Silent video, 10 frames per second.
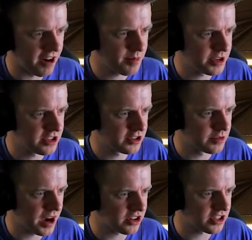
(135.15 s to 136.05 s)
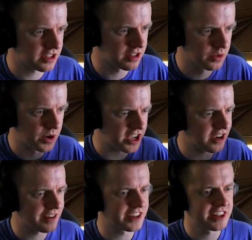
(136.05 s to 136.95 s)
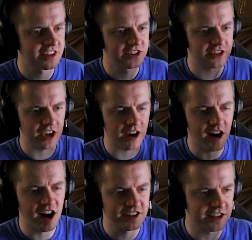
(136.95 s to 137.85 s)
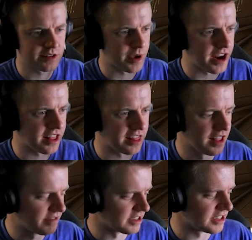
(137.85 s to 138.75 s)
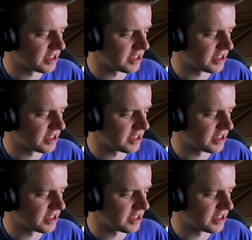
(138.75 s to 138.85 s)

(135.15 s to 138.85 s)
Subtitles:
I mean, you zoom out just a little ways, everything is looking awesome, and I love it.